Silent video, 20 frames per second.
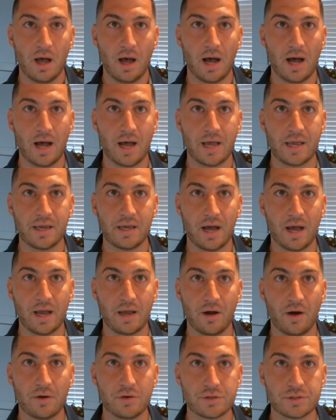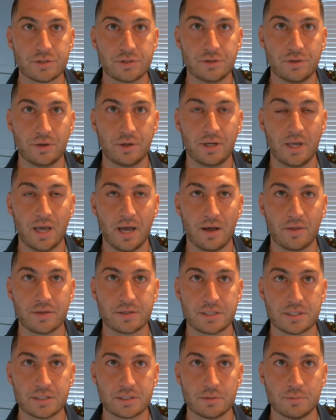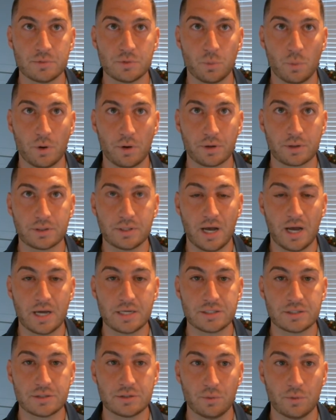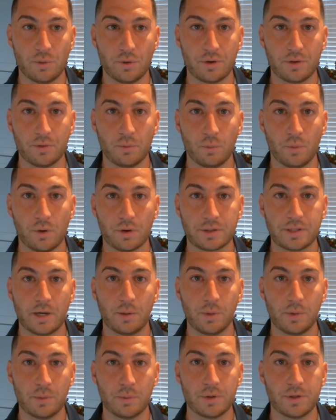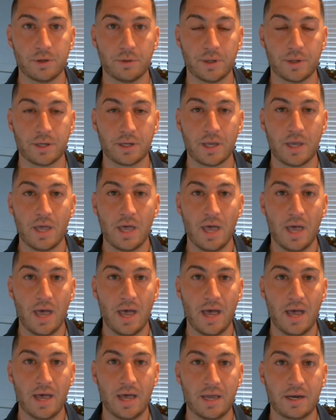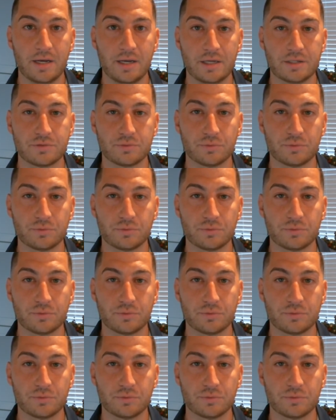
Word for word: I, I understood how the systems worked. I saw the work that we were doing, and it's